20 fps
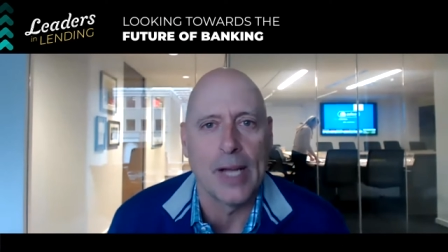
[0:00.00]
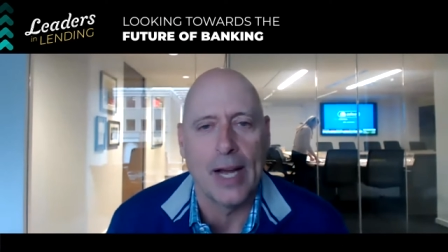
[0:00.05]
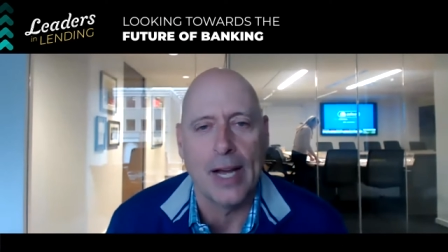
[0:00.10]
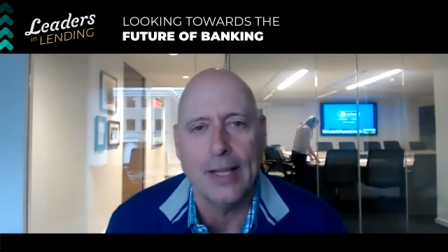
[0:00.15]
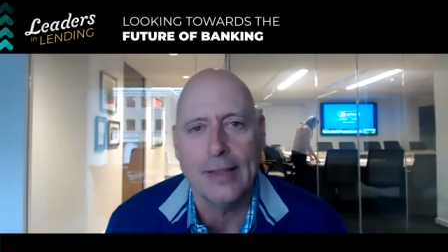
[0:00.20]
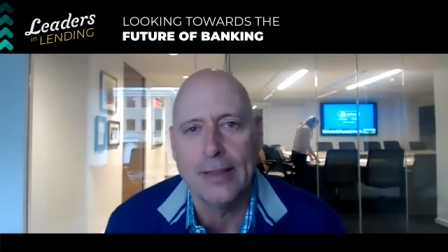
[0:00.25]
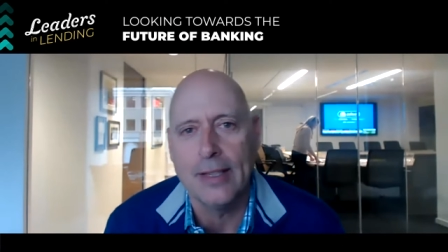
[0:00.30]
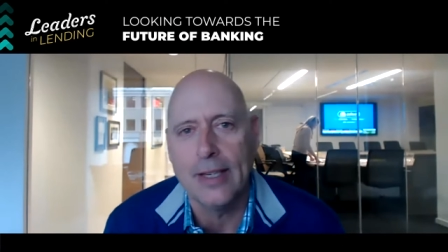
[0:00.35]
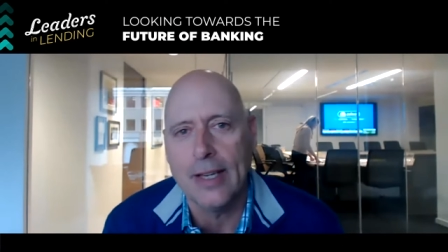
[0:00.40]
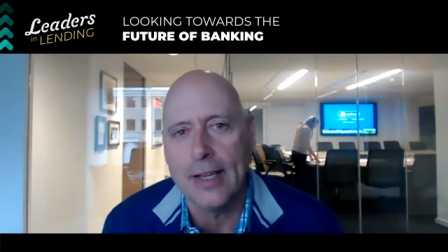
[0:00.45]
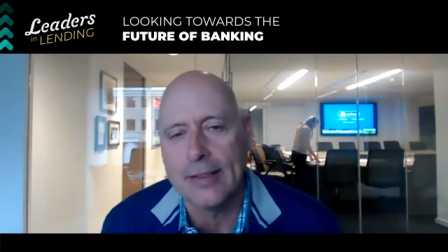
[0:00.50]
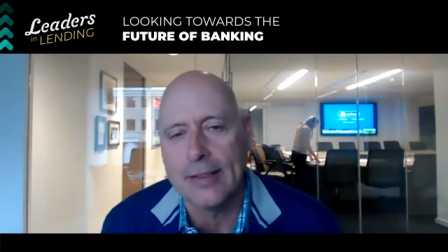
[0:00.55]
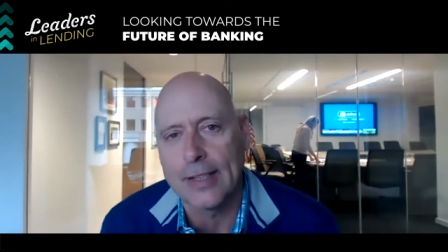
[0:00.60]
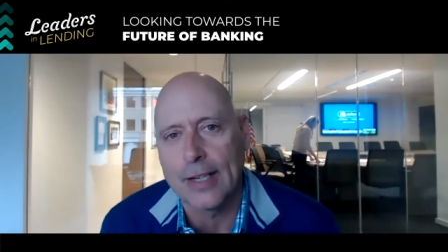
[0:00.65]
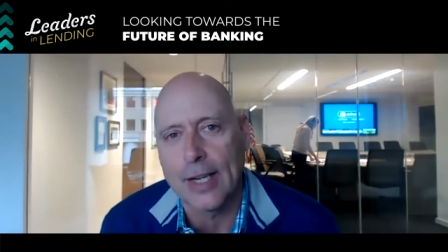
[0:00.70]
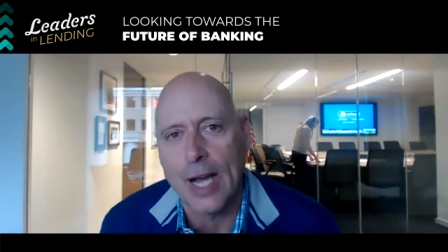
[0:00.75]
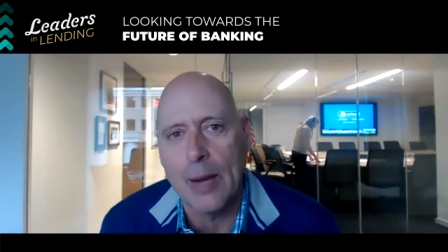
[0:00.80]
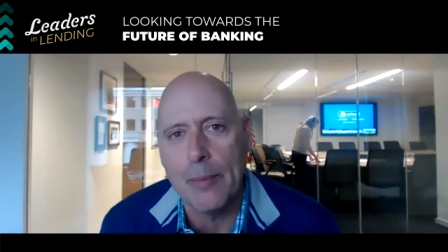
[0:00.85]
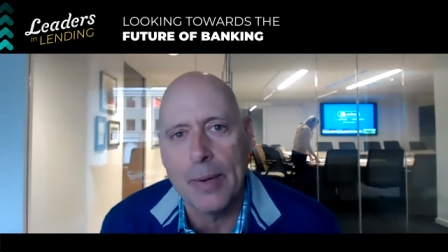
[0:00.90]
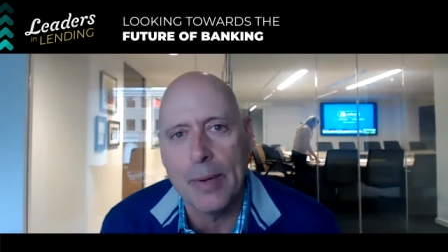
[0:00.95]
I think it's
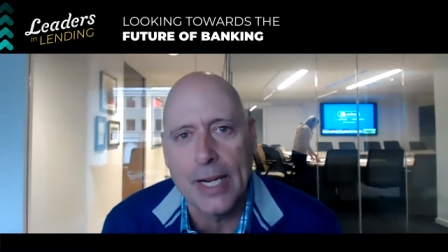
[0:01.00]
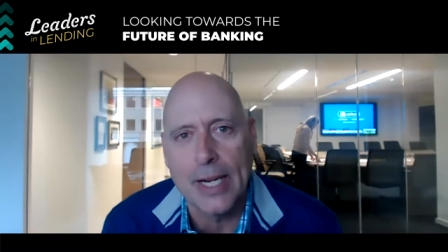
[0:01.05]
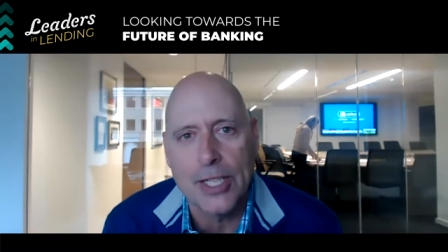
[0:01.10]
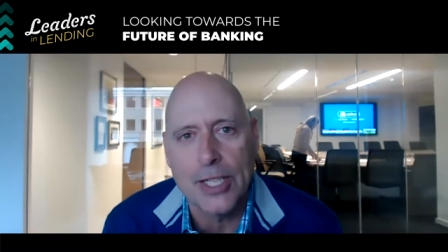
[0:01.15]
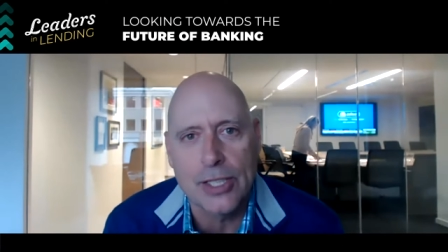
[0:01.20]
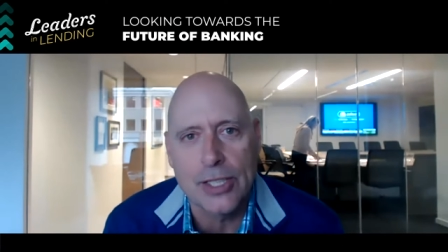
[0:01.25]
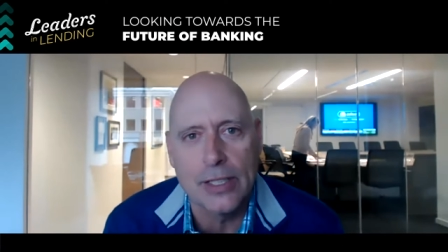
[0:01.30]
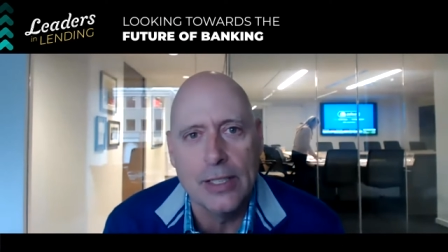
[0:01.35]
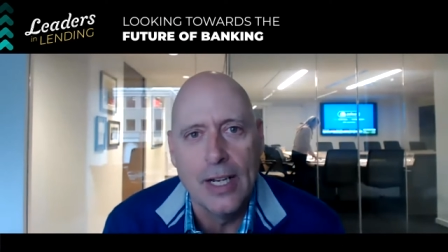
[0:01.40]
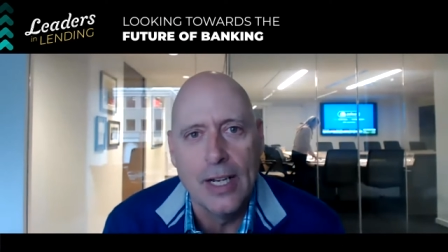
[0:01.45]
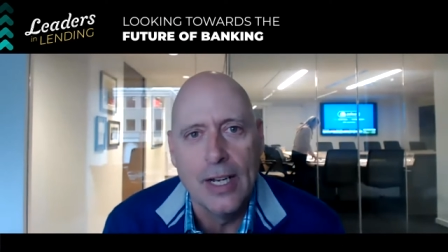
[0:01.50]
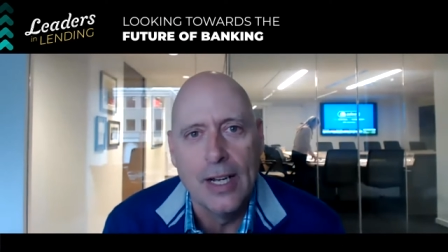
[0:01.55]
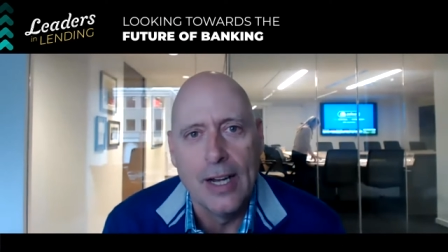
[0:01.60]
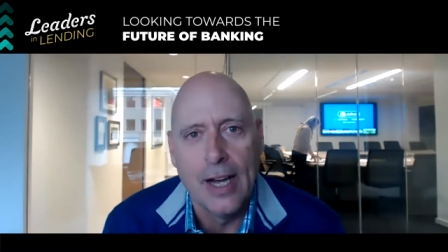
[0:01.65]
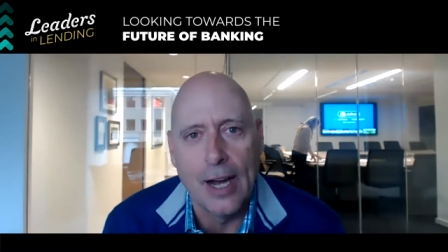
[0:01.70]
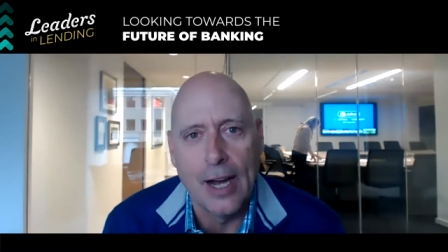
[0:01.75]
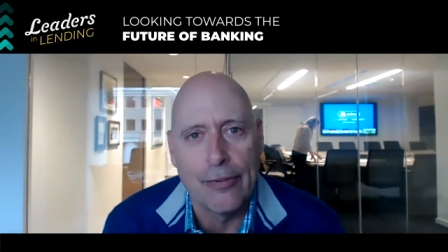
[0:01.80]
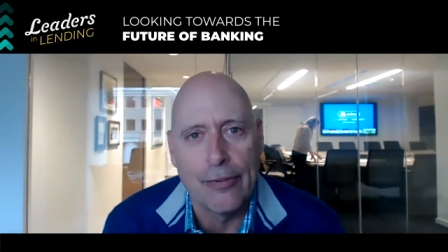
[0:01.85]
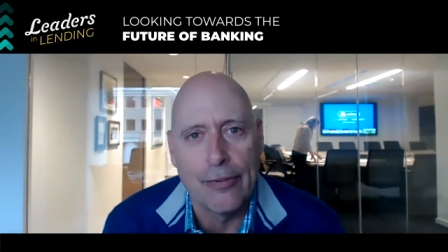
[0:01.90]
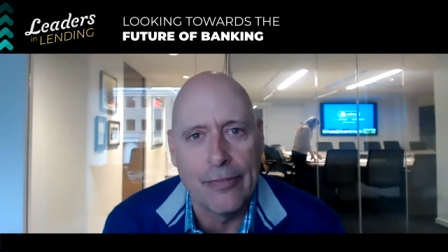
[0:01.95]
a combination
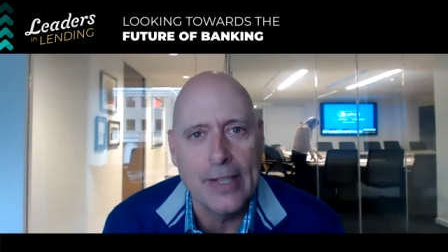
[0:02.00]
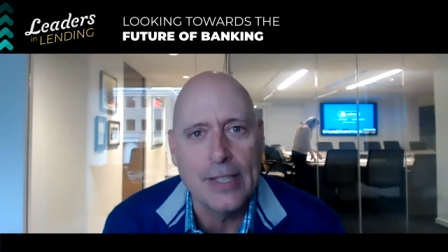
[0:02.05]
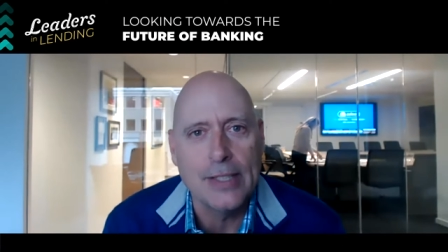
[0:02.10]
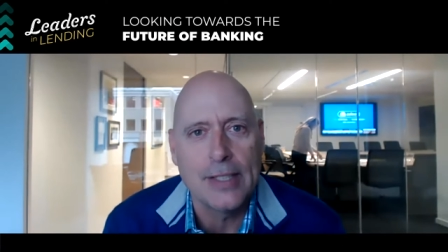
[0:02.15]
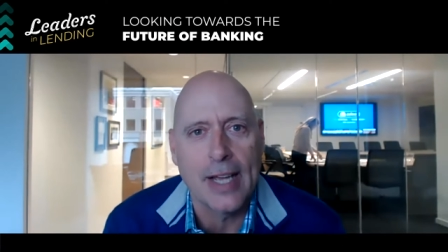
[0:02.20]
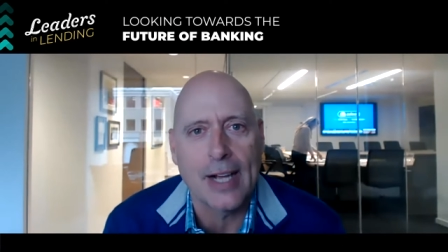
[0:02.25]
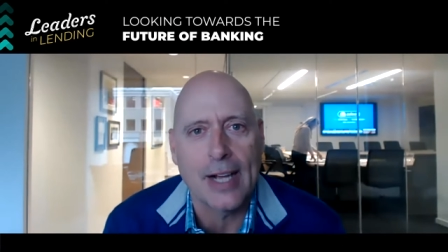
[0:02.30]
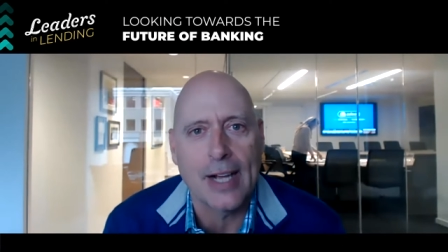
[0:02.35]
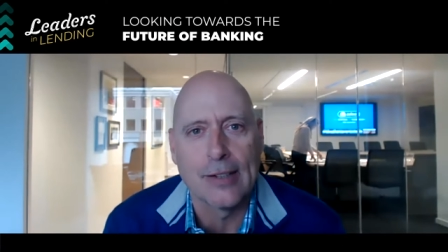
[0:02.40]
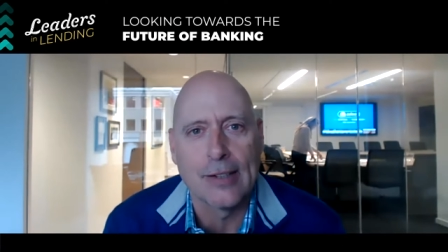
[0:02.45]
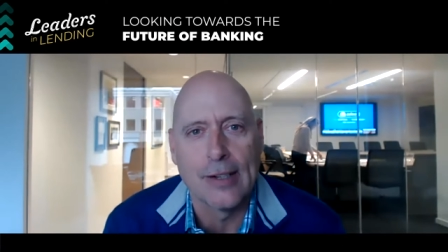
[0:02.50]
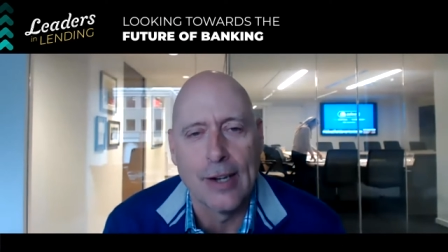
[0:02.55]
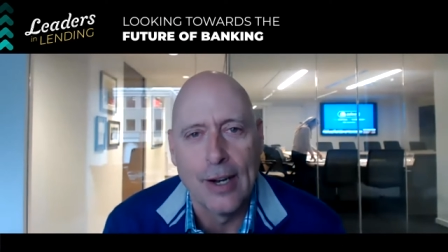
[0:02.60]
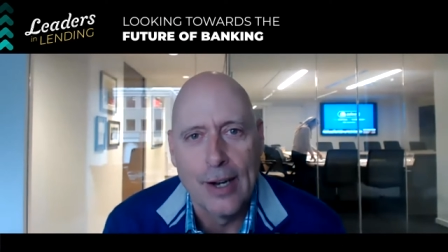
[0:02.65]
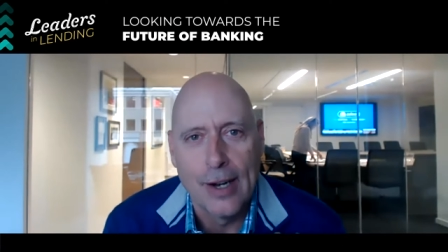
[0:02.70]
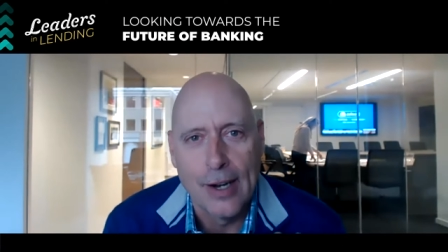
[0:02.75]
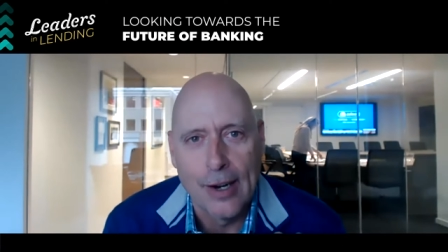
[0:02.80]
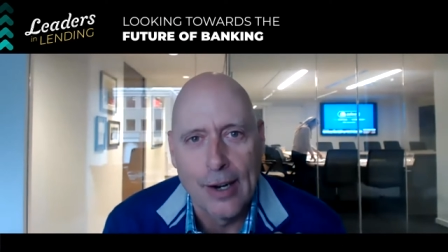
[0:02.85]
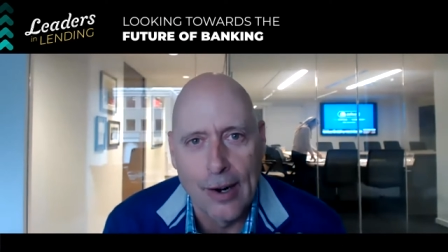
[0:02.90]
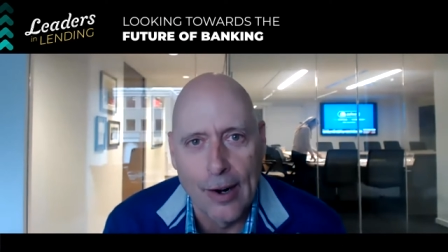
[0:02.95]
of fintechs
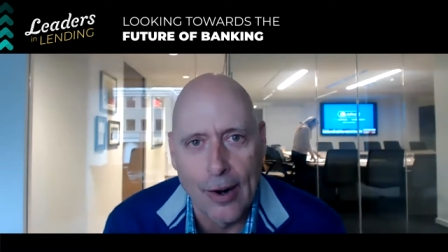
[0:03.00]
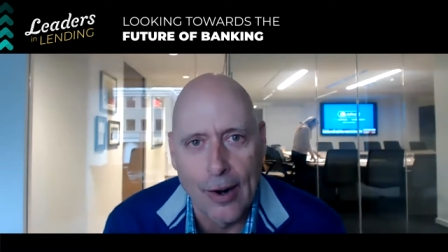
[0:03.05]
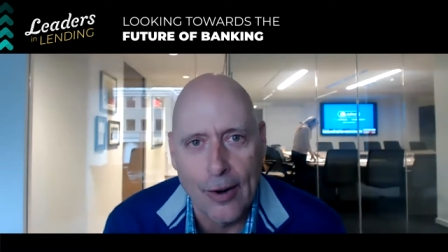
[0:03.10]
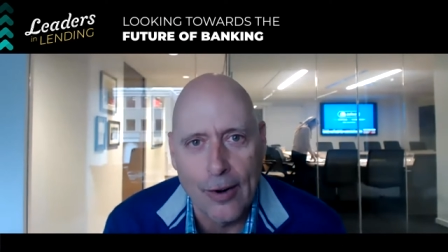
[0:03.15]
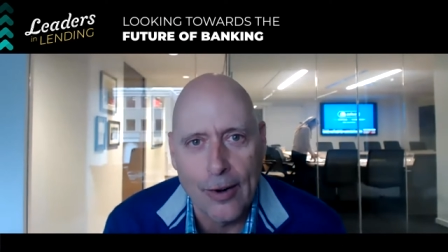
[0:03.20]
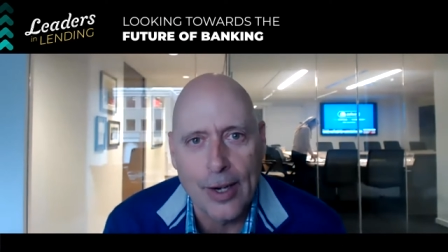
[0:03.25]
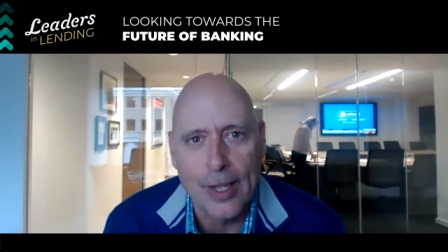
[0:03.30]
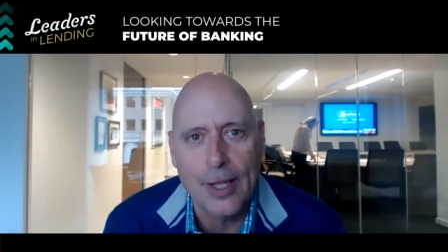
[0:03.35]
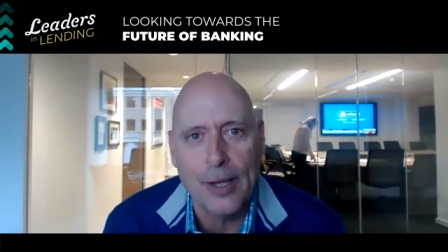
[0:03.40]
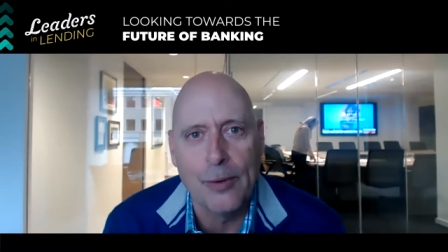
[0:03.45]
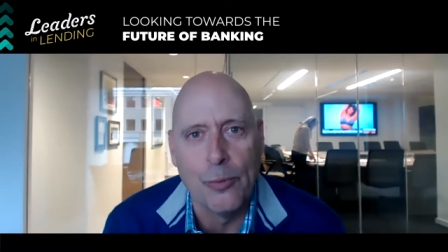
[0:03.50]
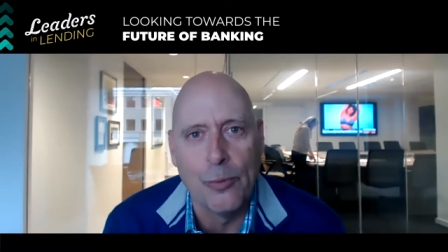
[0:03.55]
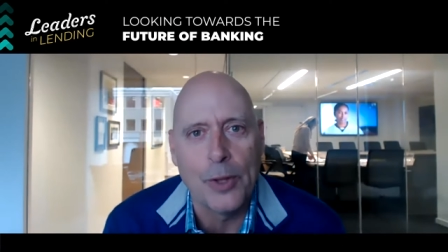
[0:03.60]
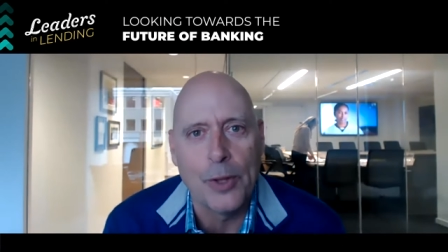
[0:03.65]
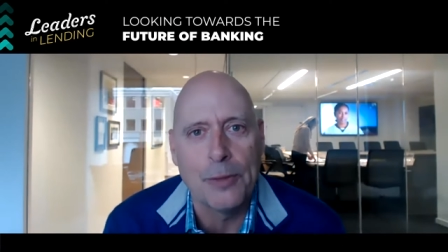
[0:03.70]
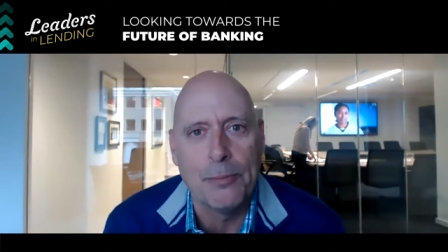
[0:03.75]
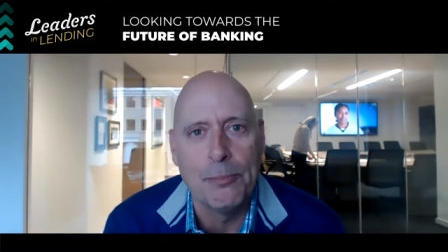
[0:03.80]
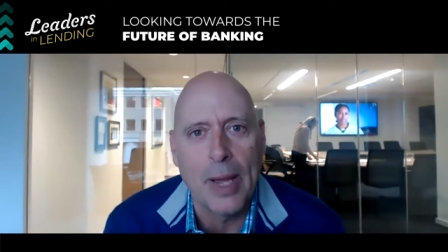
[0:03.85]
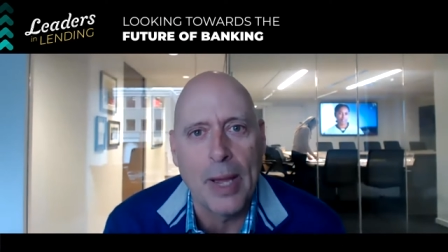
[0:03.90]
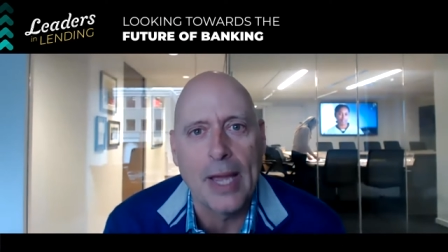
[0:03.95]
learning
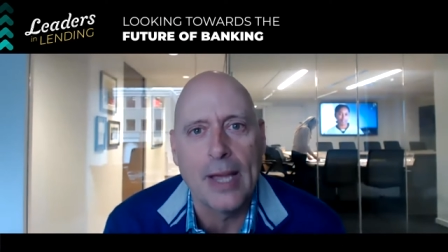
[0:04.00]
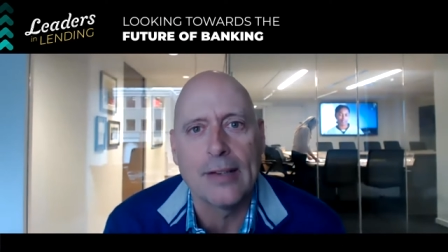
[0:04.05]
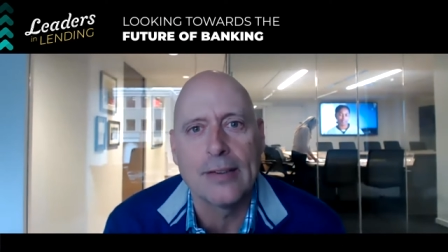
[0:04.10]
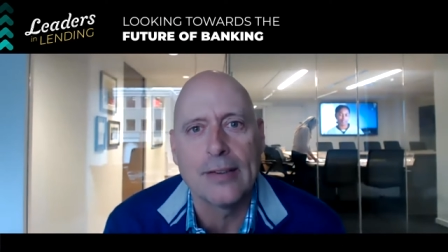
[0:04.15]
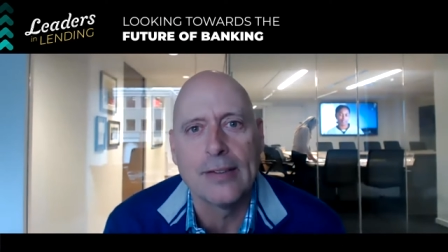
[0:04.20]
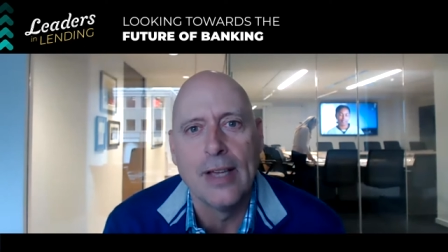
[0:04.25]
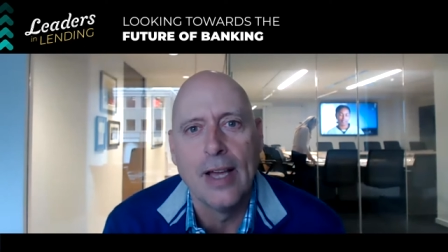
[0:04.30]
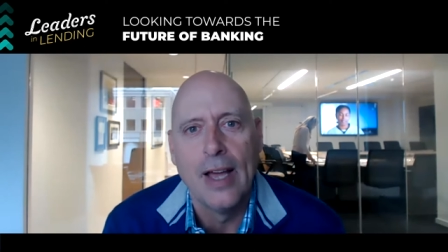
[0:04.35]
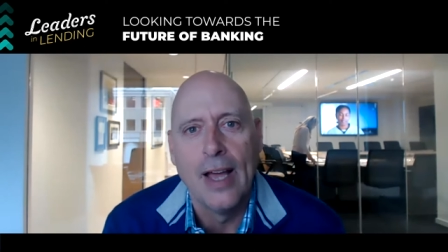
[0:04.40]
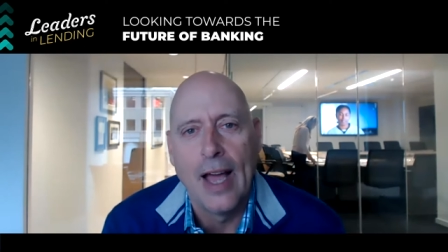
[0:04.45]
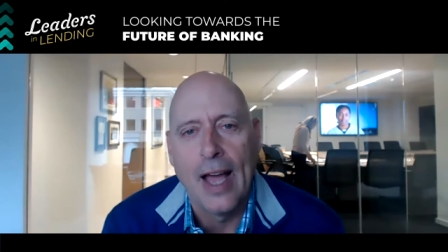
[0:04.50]
with banks